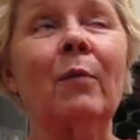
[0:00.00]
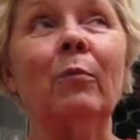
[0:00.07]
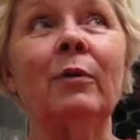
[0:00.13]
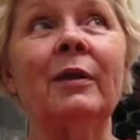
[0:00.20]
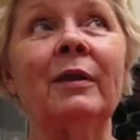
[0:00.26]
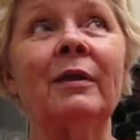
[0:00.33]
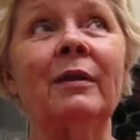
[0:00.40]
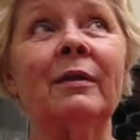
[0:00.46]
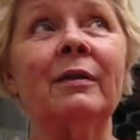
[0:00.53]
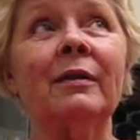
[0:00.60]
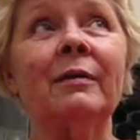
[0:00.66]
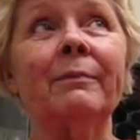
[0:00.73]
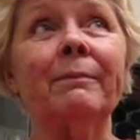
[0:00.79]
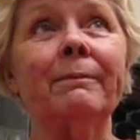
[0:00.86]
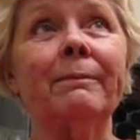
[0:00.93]
We did
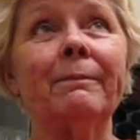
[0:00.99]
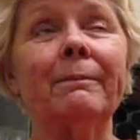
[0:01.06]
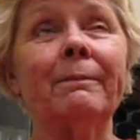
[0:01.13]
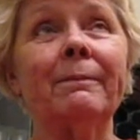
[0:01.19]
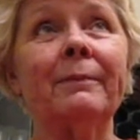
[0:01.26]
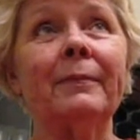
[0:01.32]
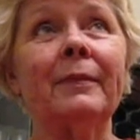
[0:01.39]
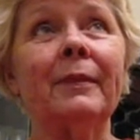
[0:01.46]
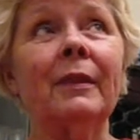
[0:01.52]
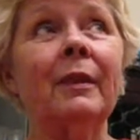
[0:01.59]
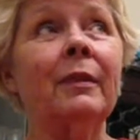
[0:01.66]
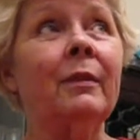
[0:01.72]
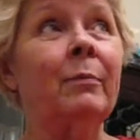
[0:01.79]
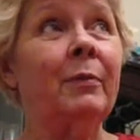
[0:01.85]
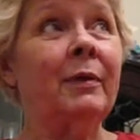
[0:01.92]
the
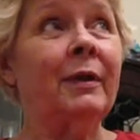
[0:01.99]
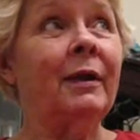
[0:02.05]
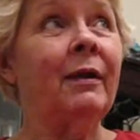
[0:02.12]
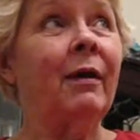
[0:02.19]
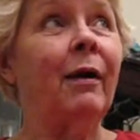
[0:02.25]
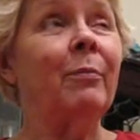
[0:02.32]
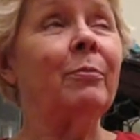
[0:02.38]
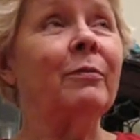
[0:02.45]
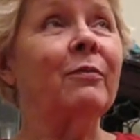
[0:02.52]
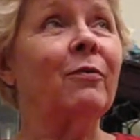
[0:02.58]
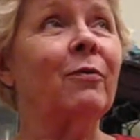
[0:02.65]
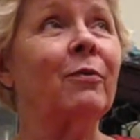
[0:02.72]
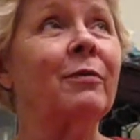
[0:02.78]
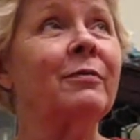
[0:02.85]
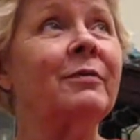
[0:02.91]
bunny hop, of
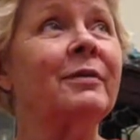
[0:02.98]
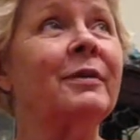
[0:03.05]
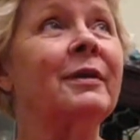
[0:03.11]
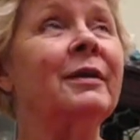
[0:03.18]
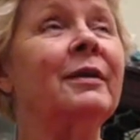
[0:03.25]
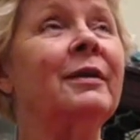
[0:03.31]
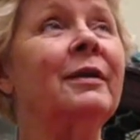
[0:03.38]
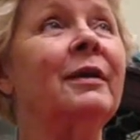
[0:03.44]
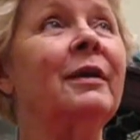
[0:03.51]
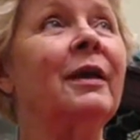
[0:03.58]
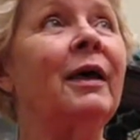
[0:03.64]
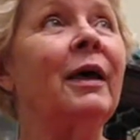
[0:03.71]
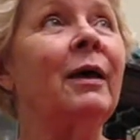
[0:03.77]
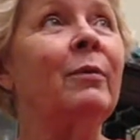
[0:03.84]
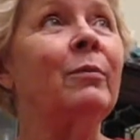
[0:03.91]
course.
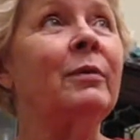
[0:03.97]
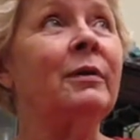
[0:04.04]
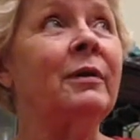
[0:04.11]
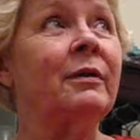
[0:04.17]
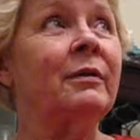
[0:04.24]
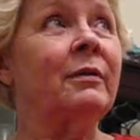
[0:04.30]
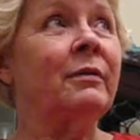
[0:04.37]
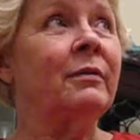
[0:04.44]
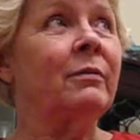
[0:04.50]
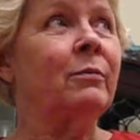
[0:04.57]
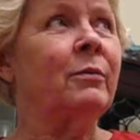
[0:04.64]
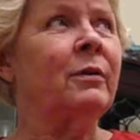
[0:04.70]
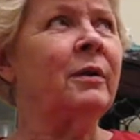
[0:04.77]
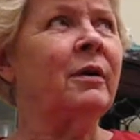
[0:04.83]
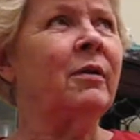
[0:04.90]
And we did
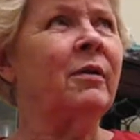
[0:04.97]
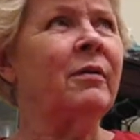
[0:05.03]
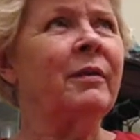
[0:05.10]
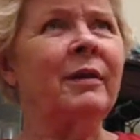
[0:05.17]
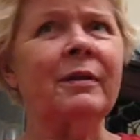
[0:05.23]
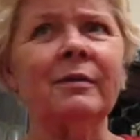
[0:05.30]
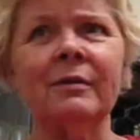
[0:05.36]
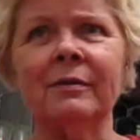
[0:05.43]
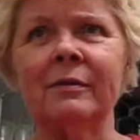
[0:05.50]
what do you call that?